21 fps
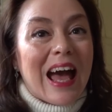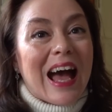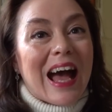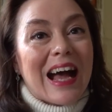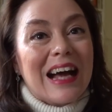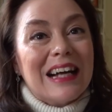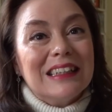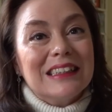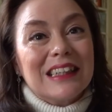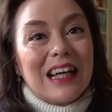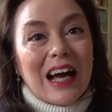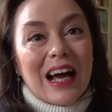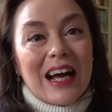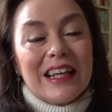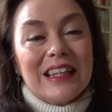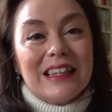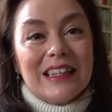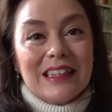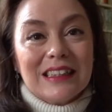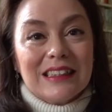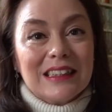and I
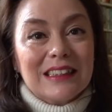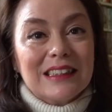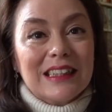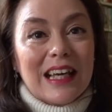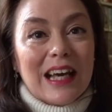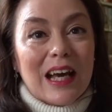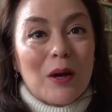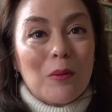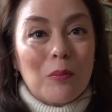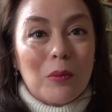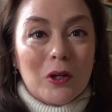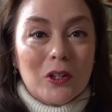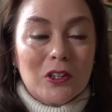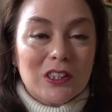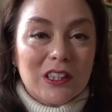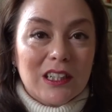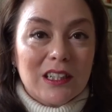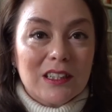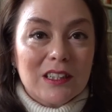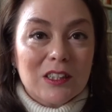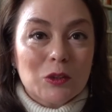think that their
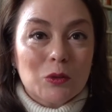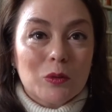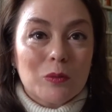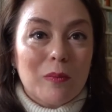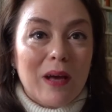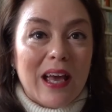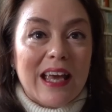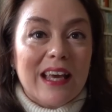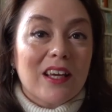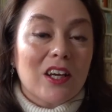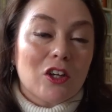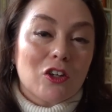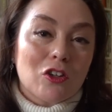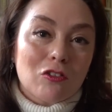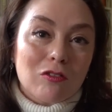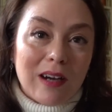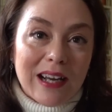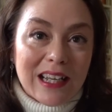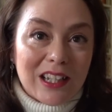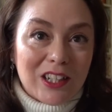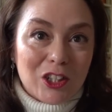products would make a
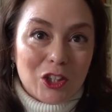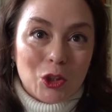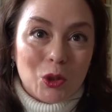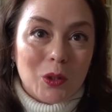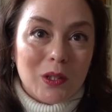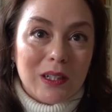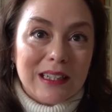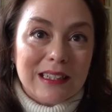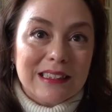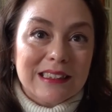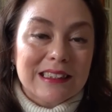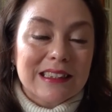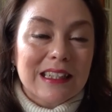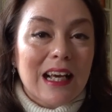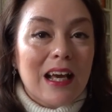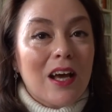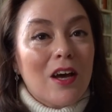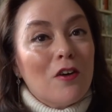great choice